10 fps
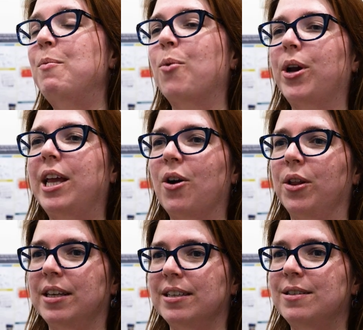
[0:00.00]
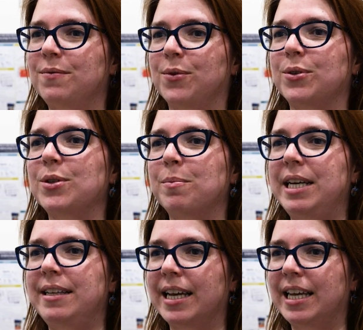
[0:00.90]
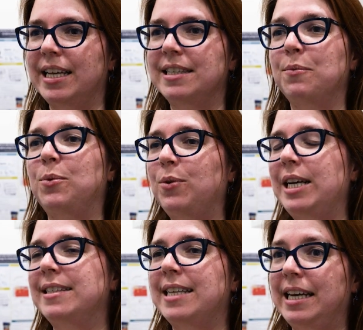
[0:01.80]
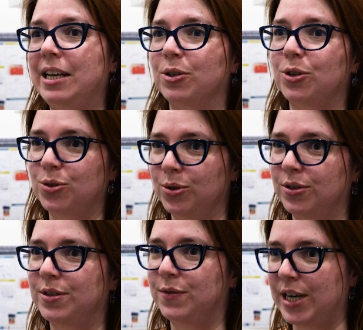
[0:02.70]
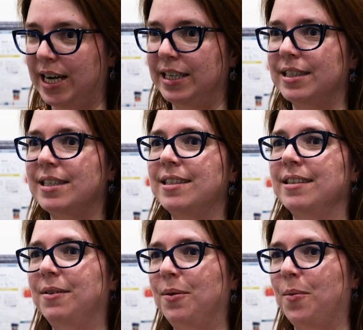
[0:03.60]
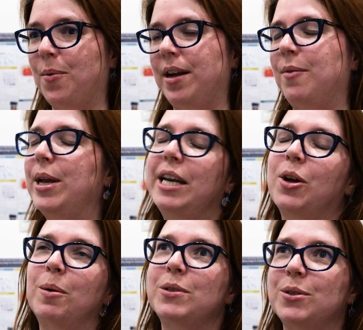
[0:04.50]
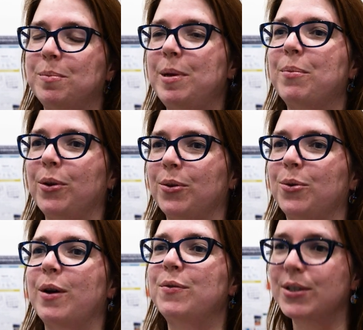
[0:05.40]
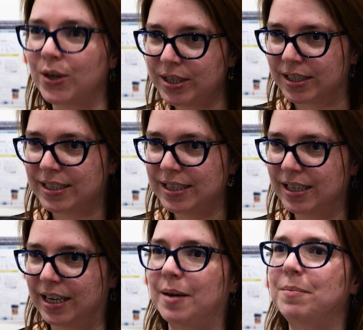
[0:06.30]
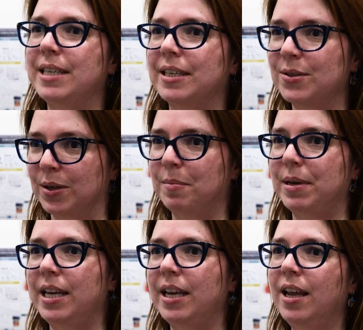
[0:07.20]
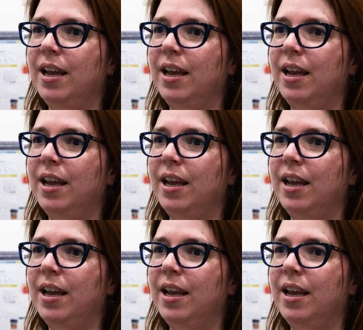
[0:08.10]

been working on this for so many decades, and we're really standing on the shoulders of giants when it comes to people who have started taxonomy.